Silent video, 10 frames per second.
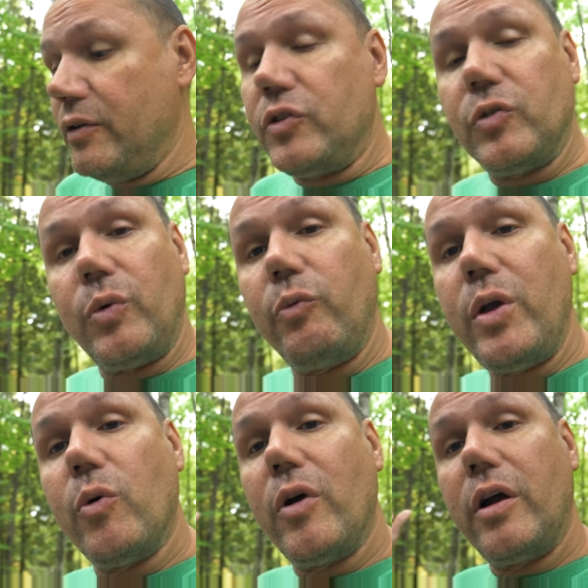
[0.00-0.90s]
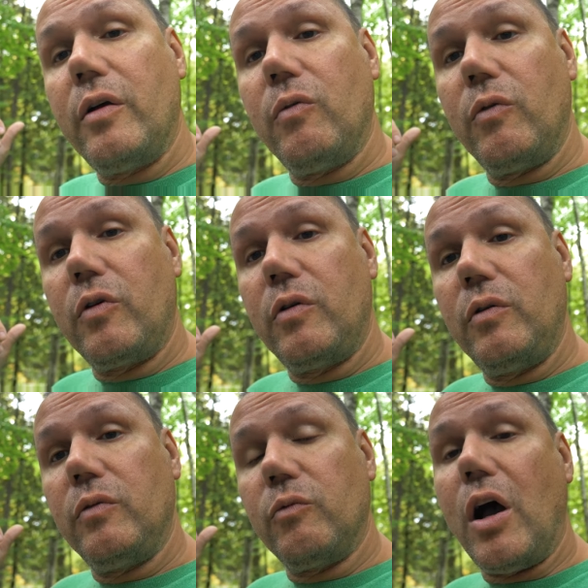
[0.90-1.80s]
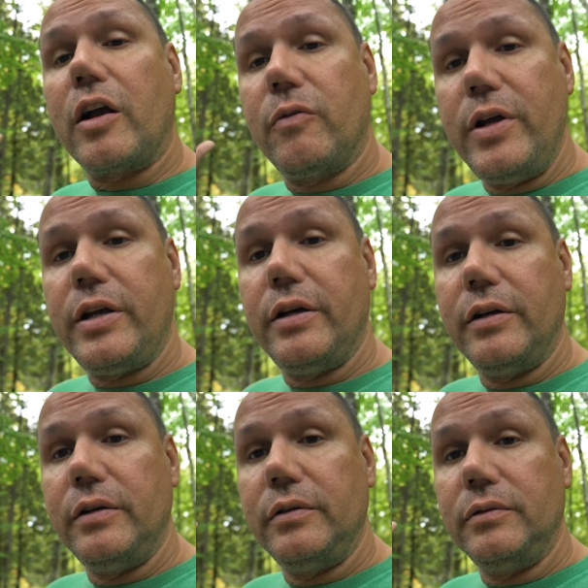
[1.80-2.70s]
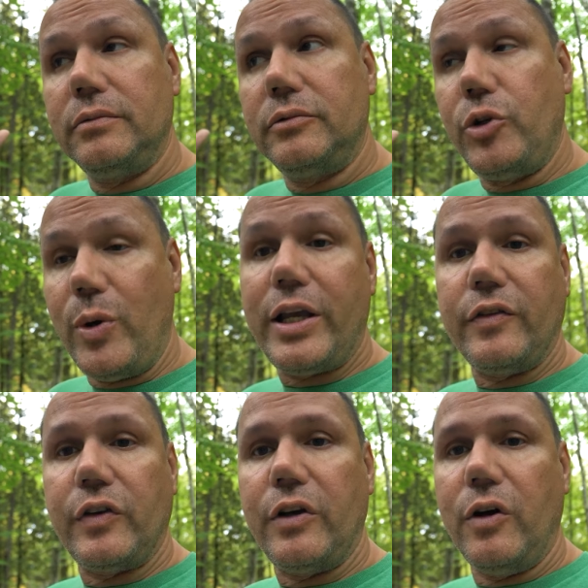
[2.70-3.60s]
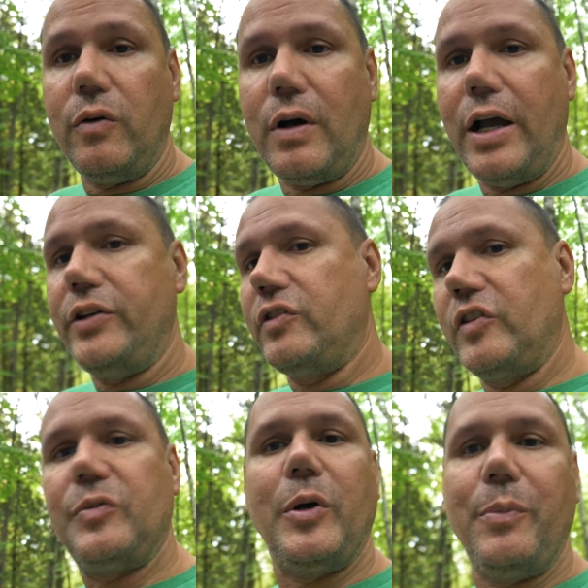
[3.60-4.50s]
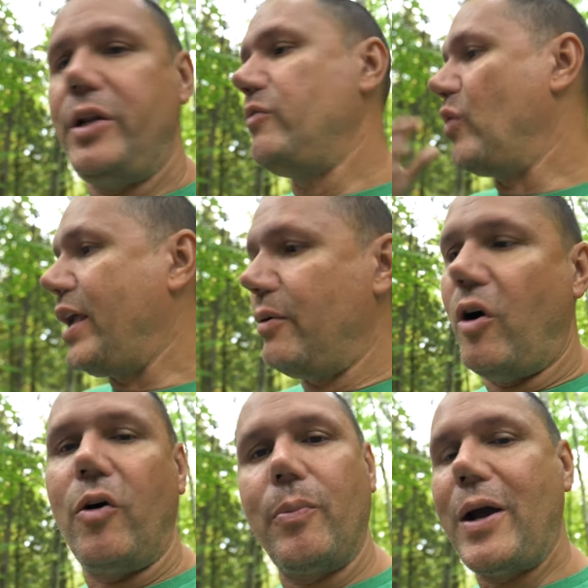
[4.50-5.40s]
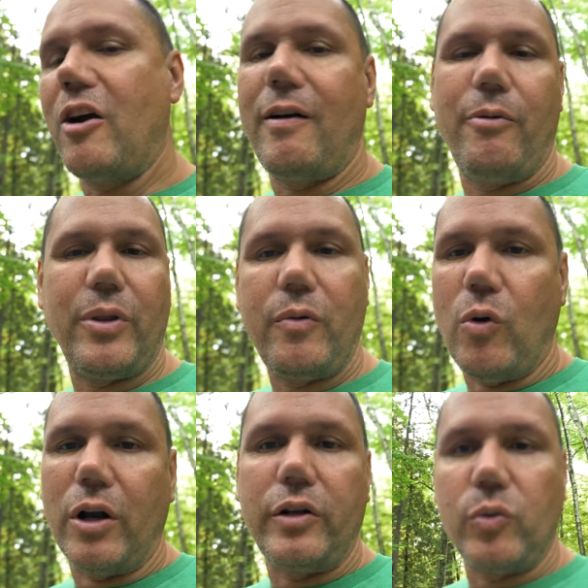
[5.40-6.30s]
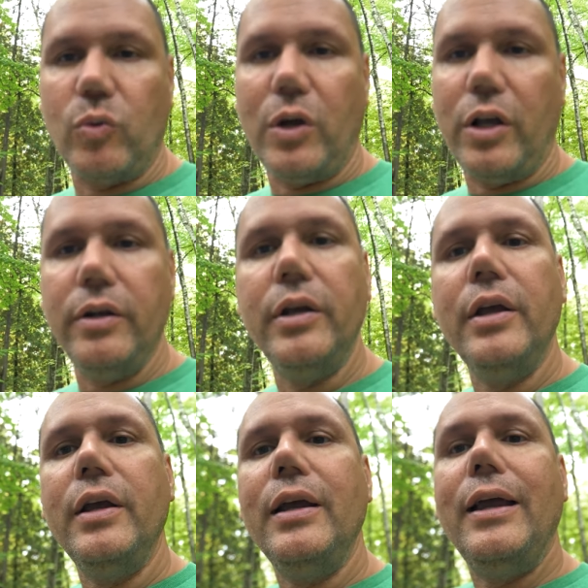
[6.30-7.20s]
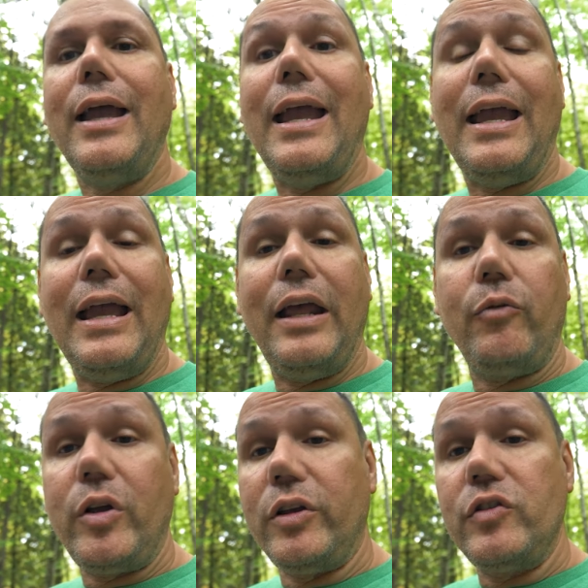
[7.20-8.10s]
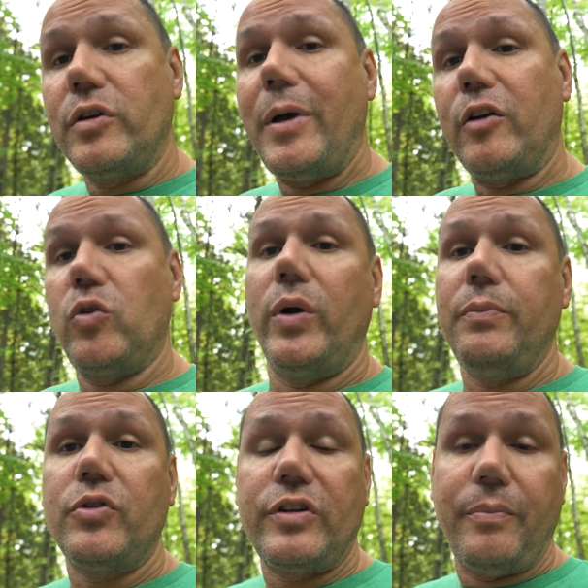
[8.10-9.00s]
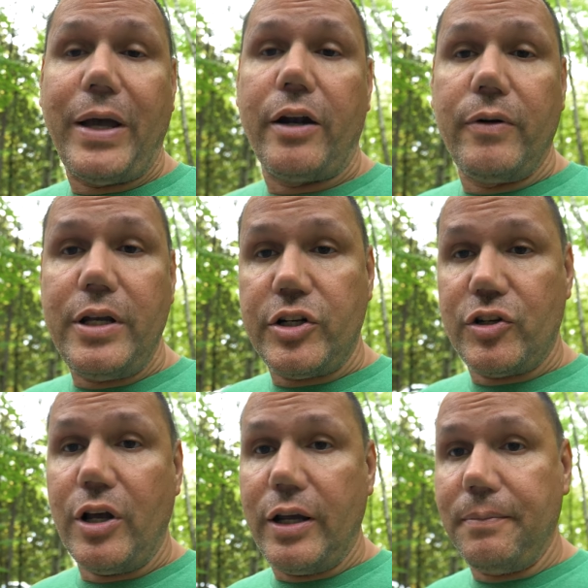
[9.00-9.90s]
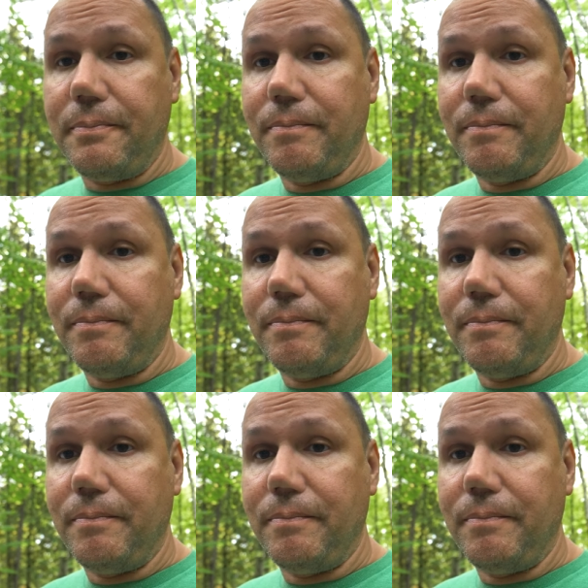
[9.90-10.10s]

So when we were at Rock Creek 2 weekends ago, I just experimented, ran all the power I really wanted to run, and we only used about 20% of battery each night.